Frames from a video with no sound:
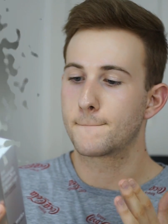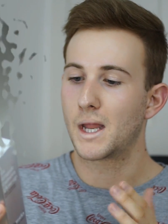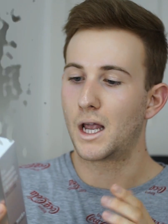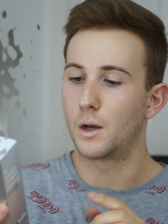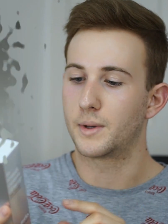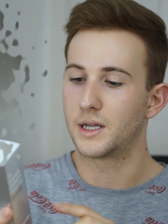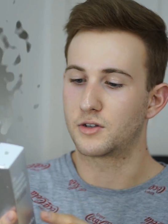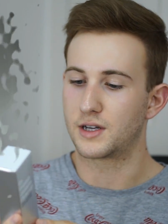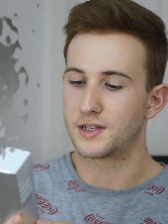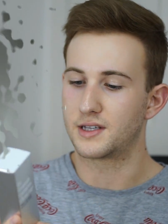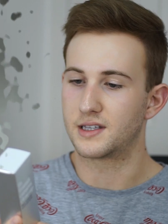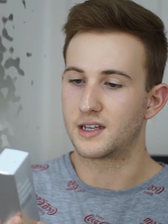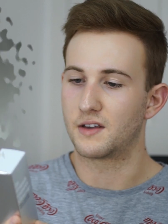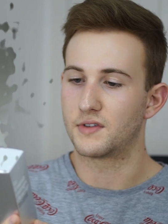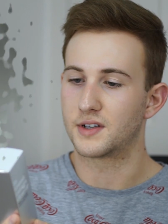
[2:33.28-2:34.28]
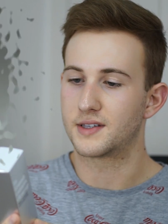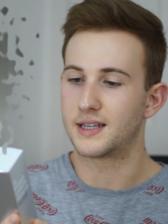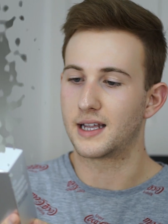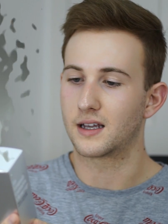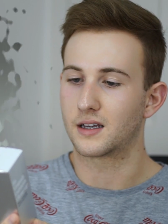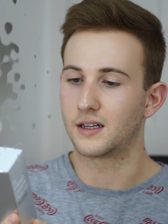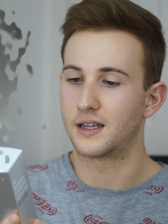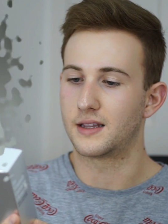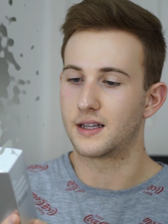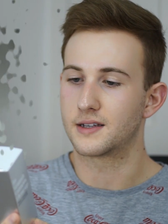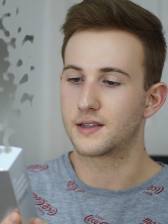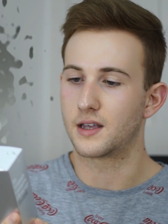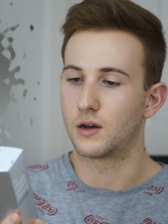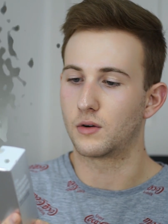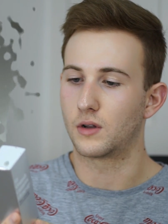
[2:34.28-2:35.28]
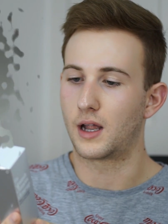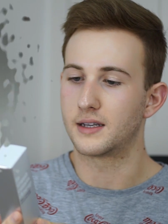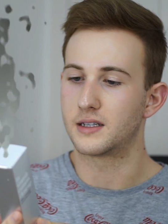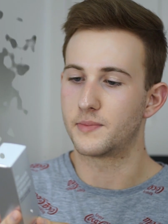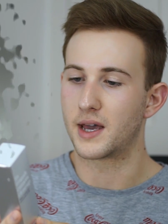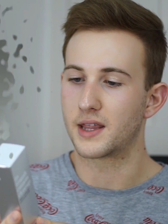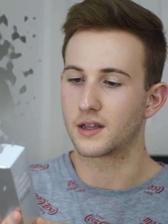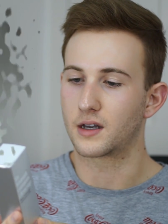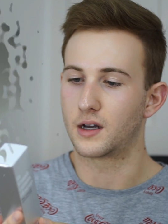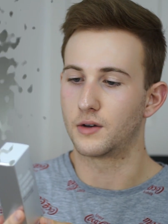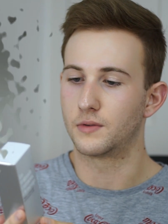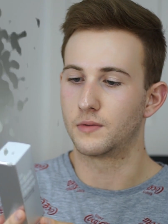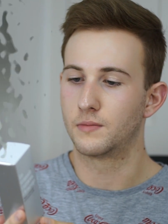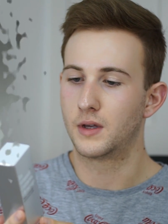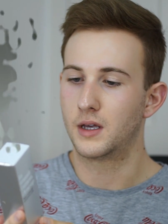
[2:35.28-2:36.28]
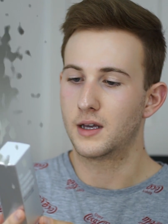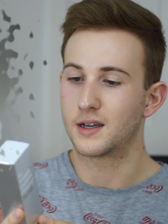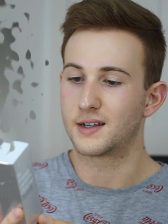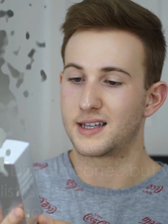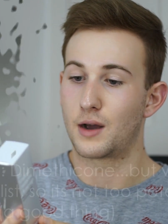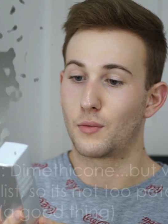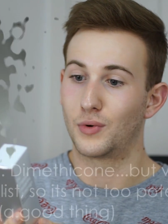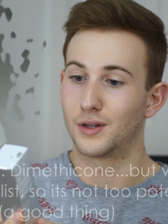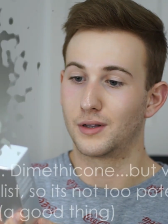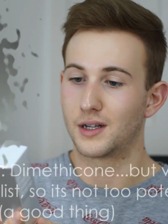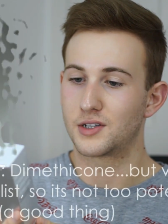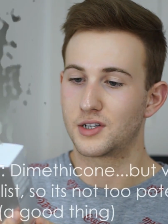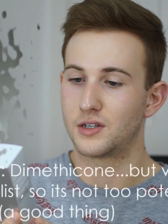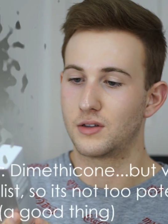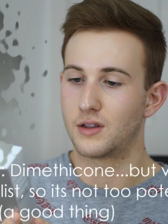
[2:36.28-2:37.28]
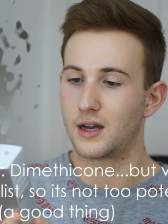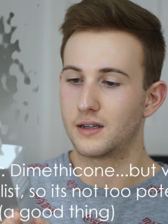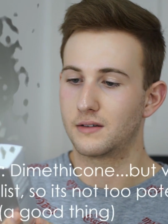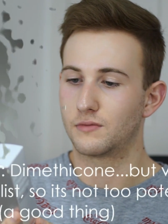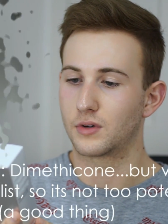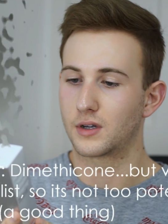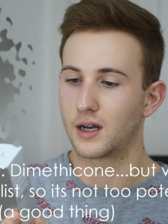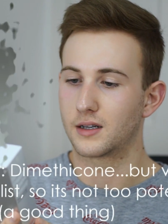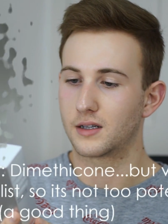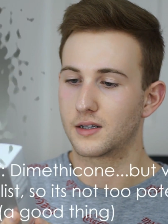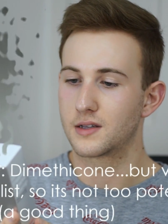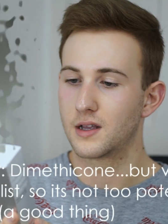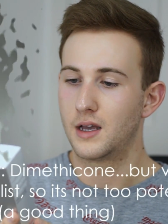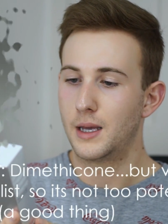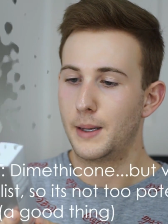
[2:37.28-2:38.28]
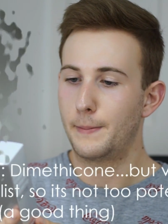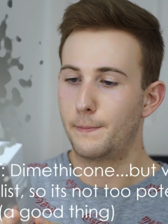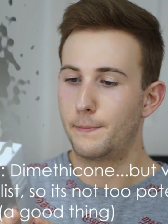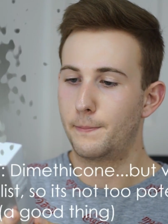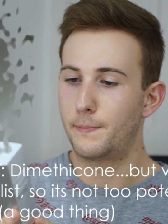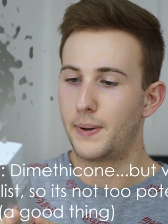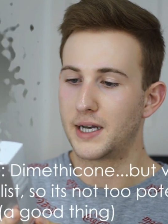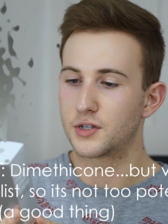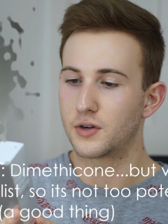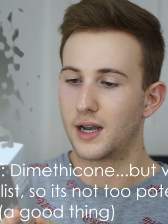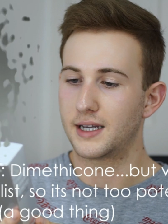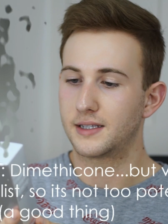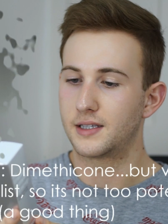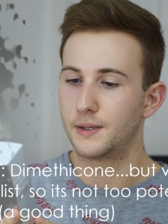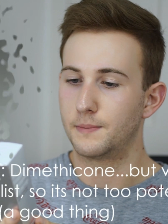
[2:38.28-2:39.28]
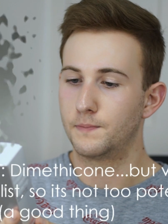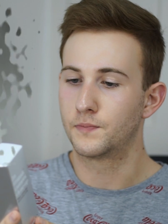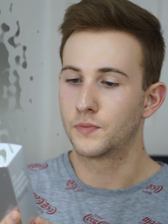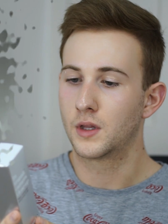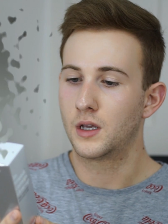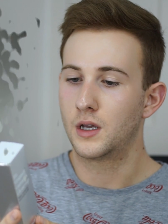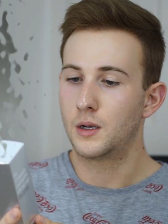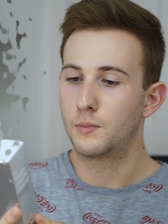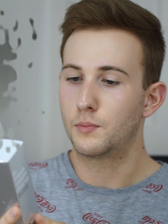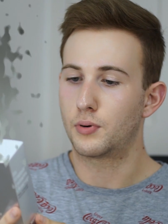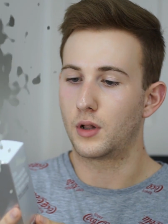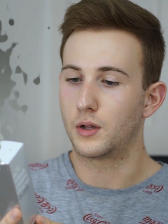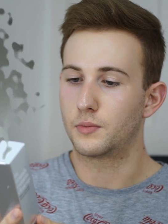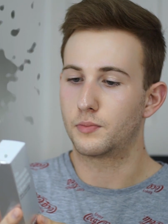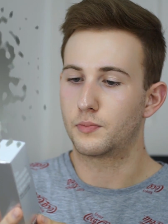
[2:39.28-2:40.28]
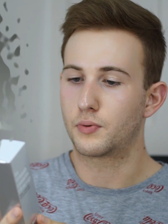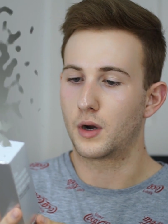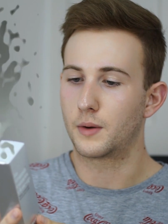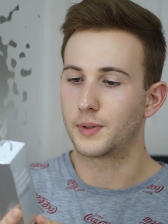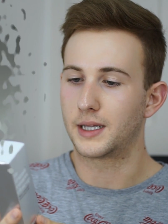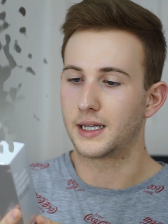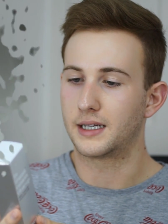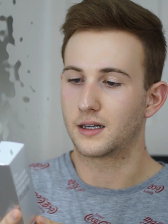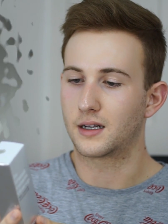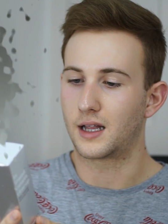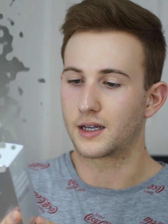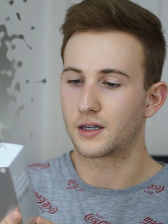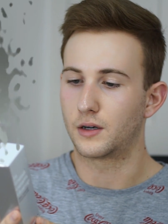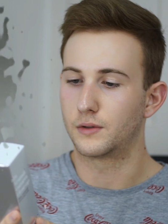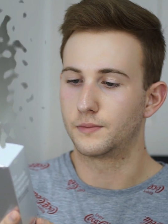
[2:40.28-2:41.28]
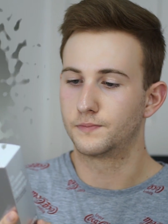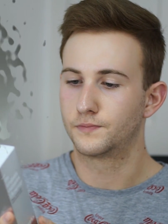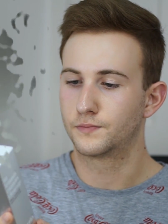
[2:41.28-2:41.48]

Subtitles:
It'll be interesting to see if there's silicone in this though, or like dimethicone, because that will actually do that regardless. Petrolatum, propylene glycol.